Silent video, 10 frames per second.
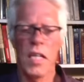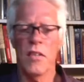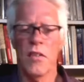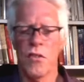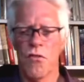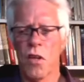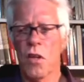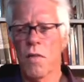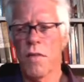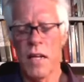It's a
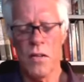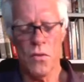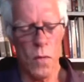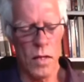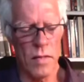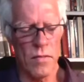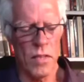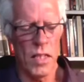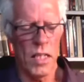struggle of housewives.